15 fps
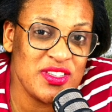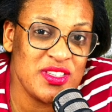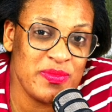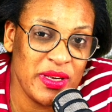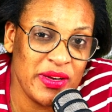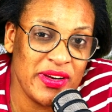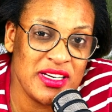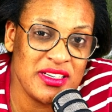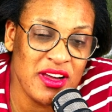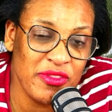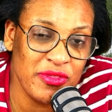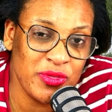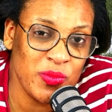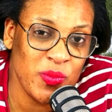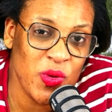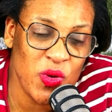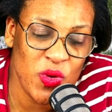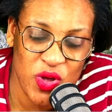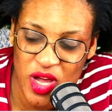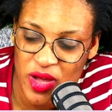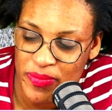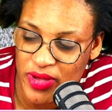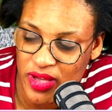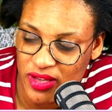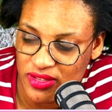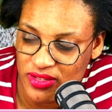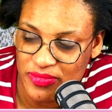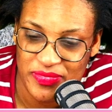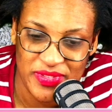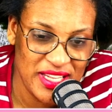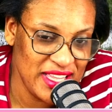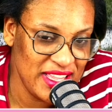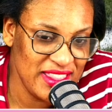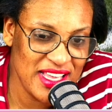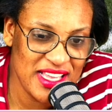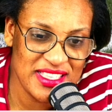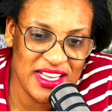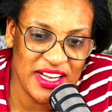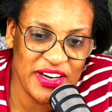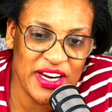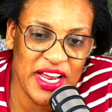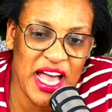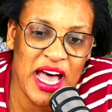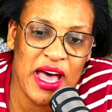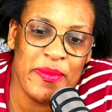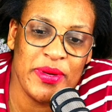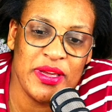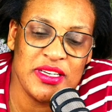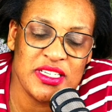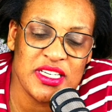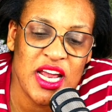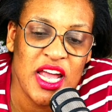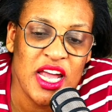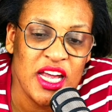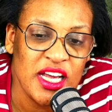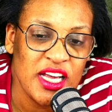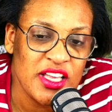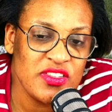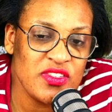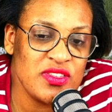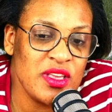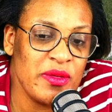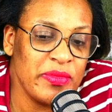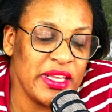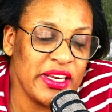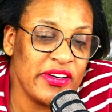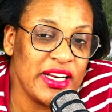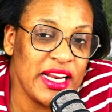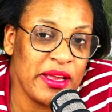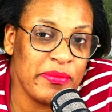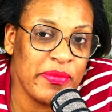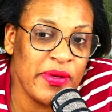spirit of football? Come on. That's not going to happen. So some player like